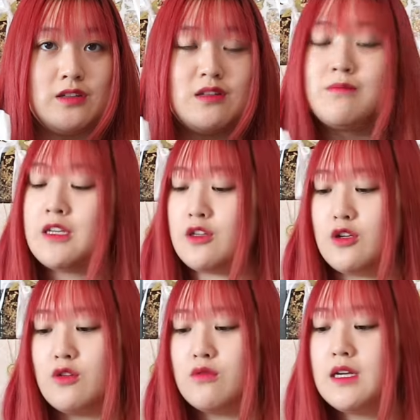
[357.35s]
Something
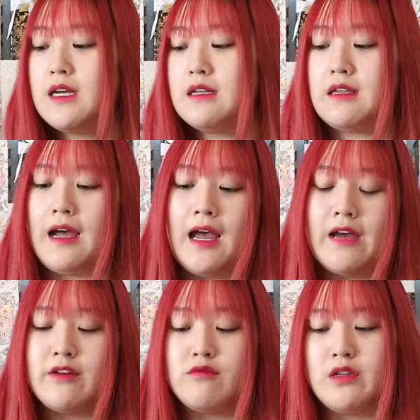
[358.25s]
new that I
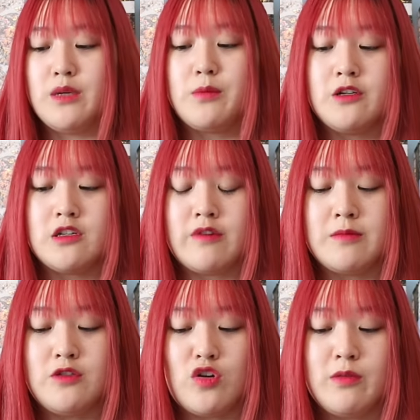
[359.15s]
haven't really purchased from
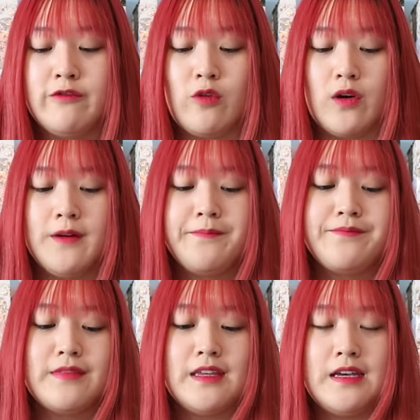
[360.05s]
Dior before.
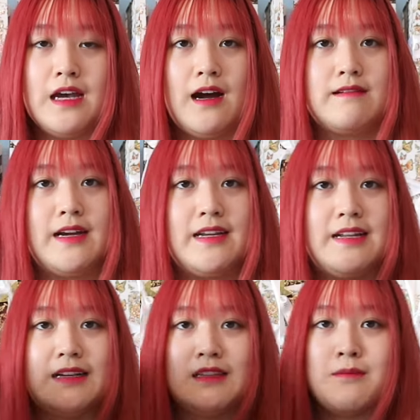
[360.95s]
Alright,
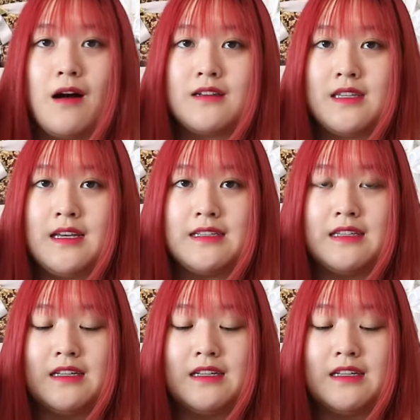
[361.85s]
next unboxing is in